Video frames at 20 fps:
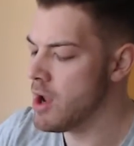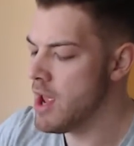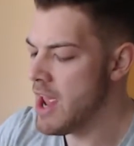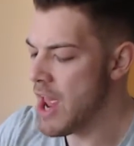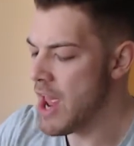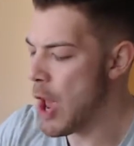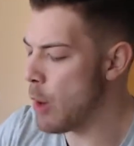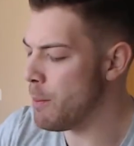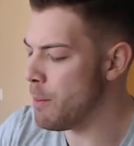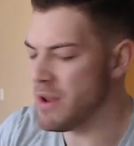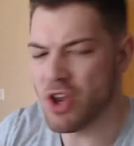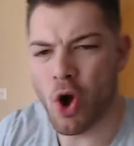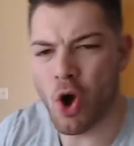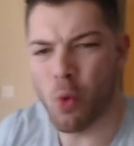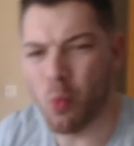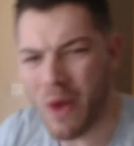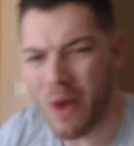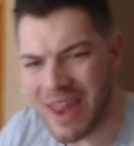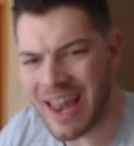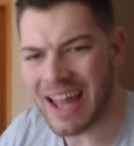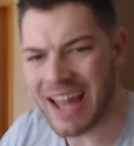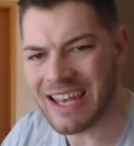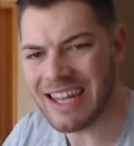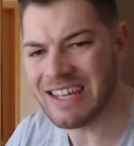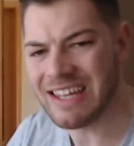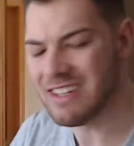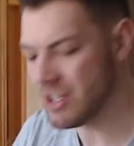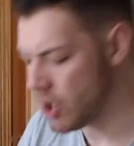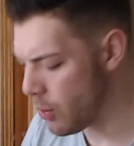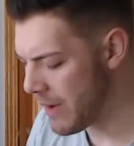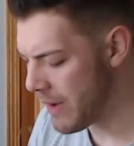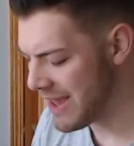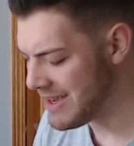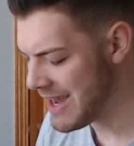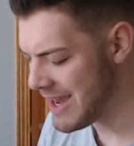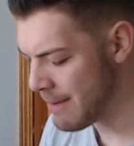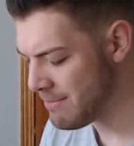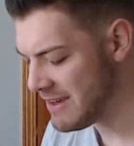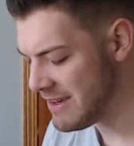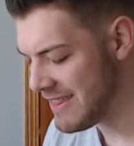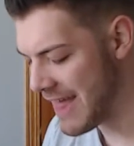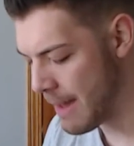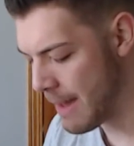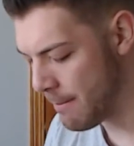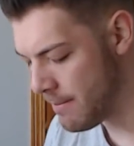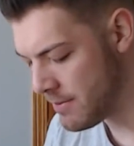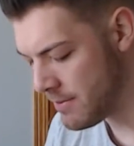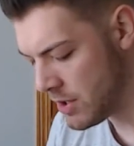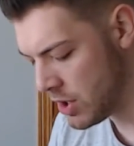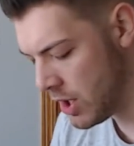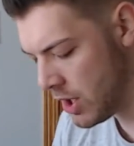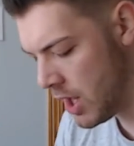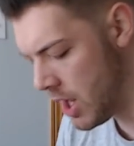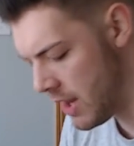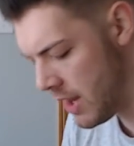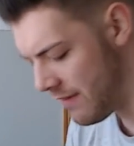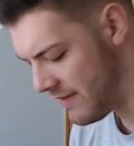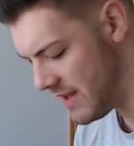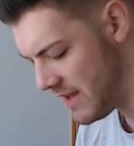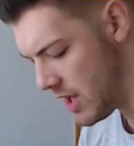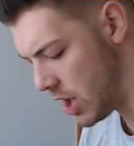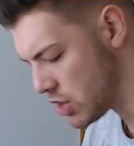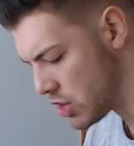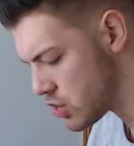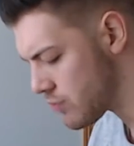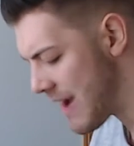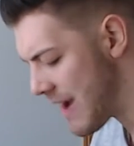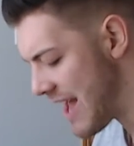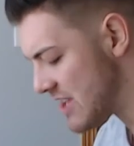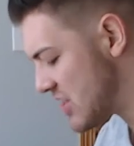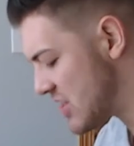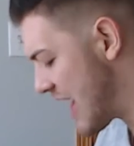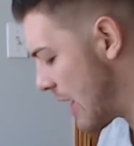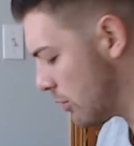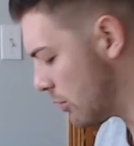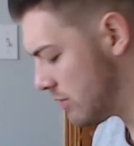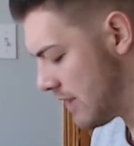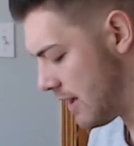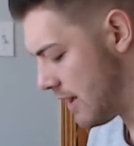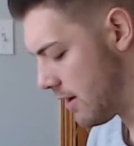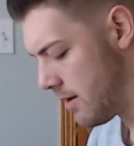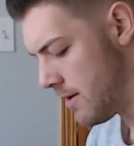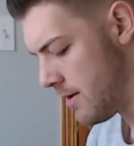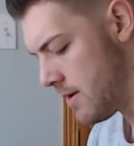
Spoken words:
Help me know when I need to go ahead and empty the trash out there.